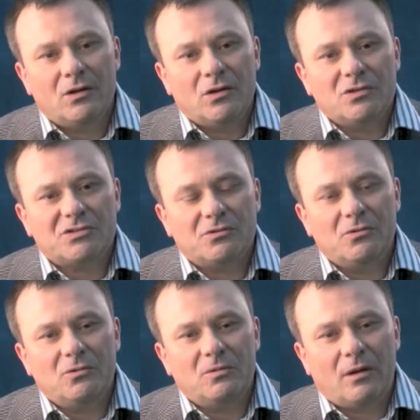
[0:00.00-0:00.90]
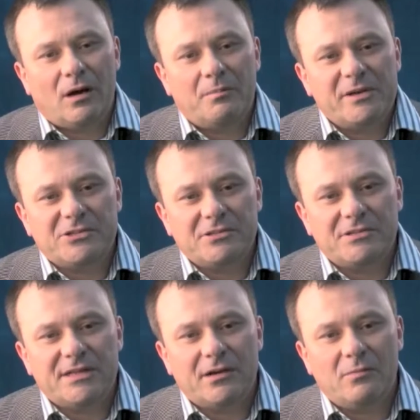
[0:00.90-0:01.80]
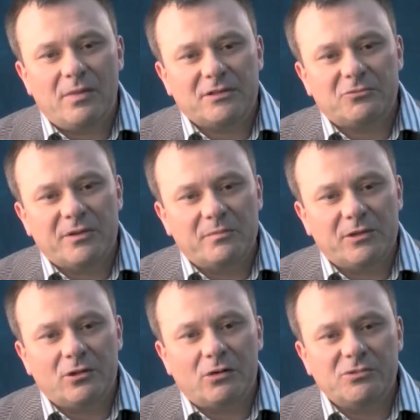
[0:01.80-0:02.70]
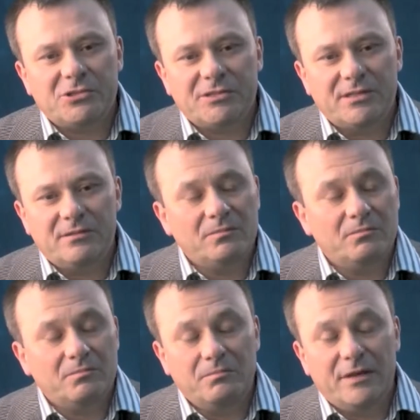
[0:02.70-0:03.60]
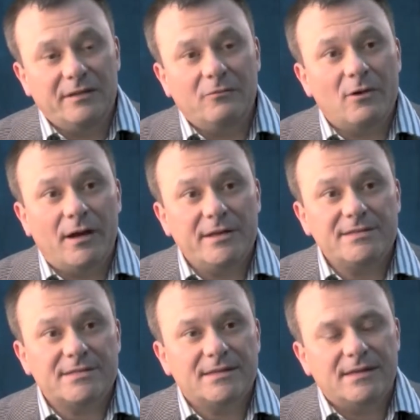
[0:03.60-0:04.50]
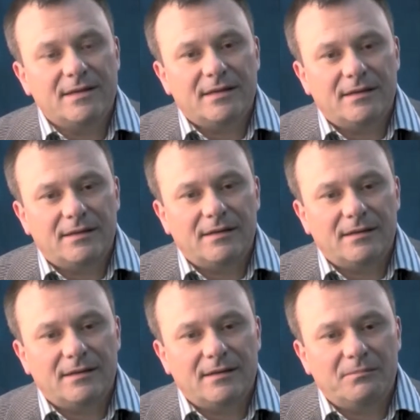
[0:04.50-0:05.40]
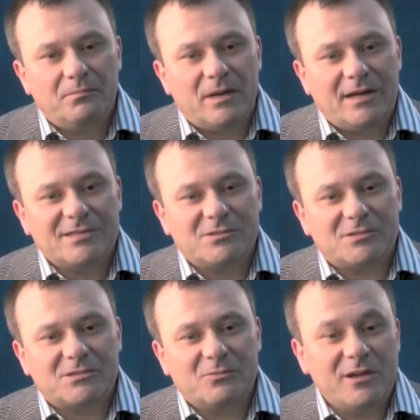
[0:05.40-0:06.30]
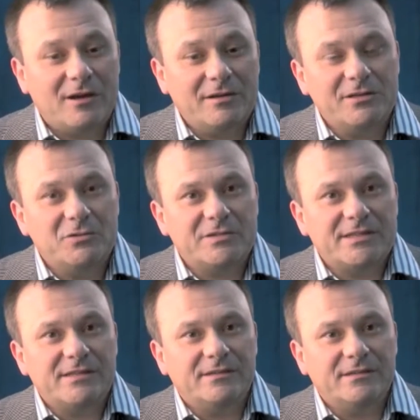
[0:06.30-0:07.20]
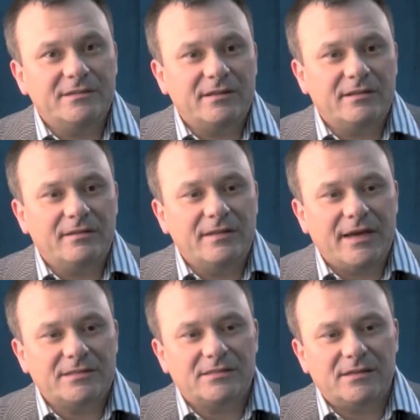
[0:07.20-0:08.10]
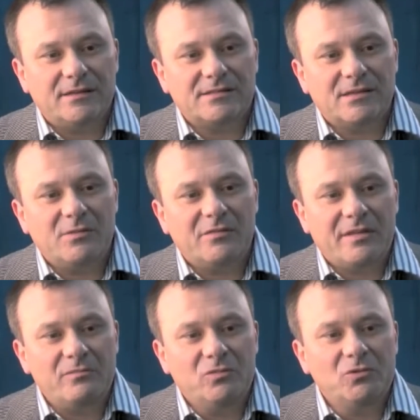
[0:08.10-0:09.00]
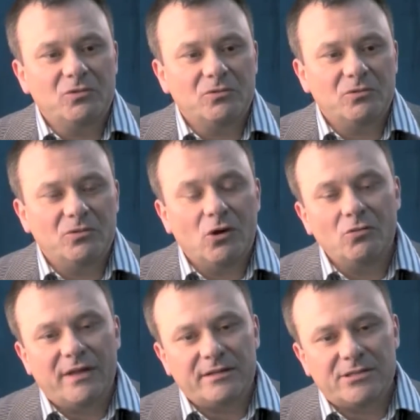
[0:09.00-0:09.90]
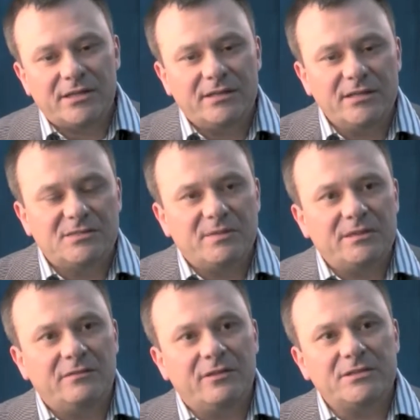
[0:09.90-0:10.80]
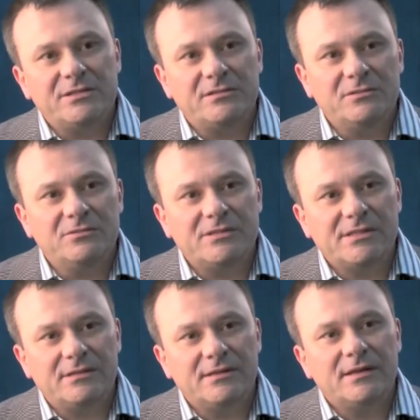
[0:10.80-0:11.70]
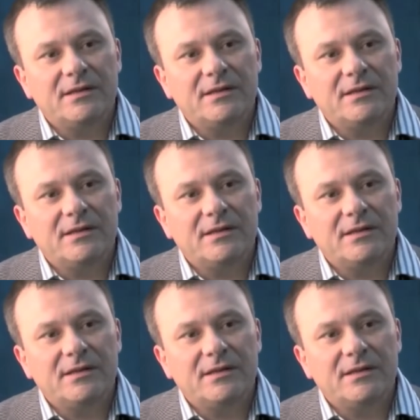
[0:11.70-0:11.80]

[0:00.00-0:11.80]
So our patients hear about treatment options in many ways. As we are in New Zealand, and that some of them know that the technique's been invented in New Zealand,